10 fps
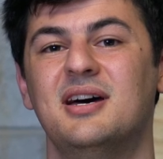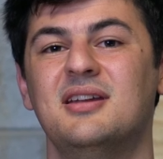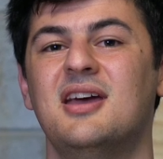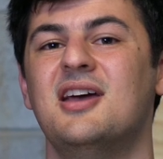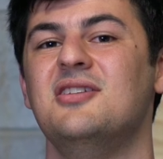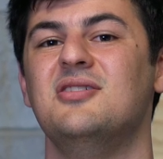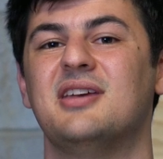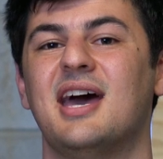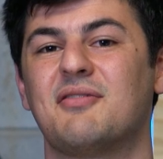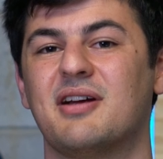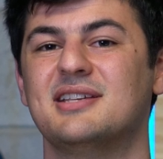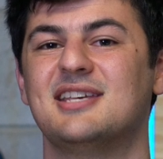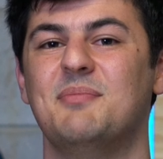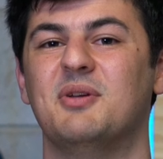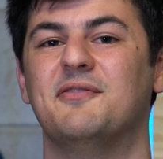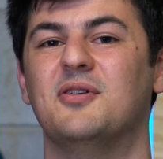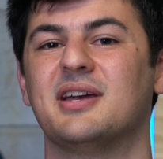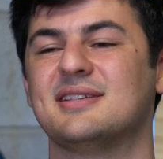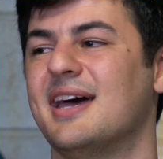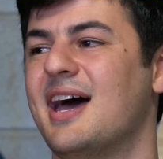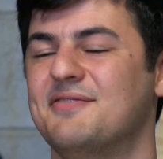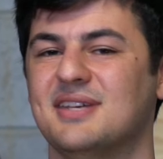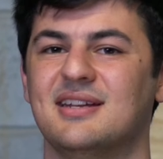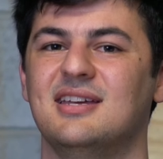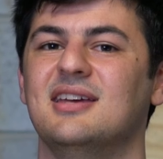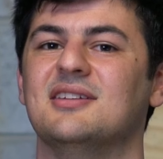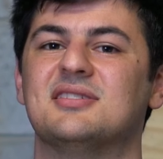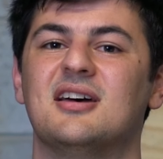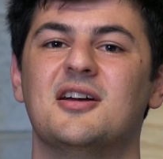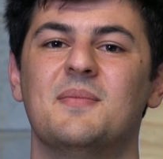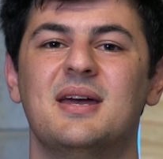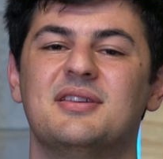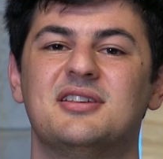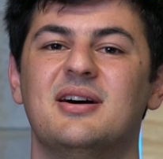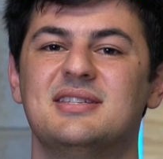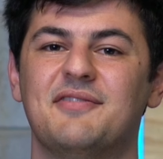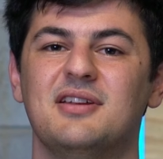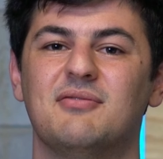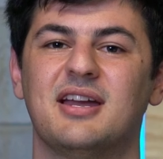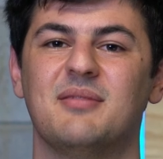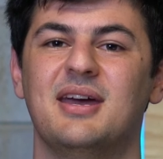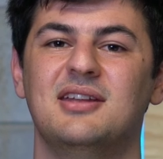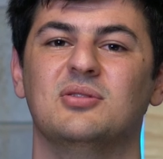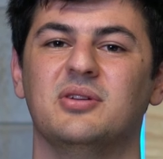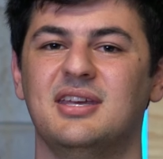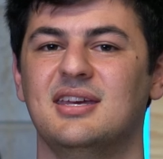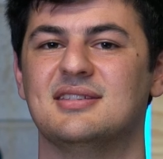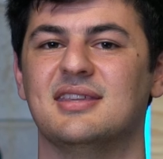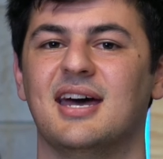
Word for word: one, you can run a tapered fork as I have done here. So, so I definitely recommend looking into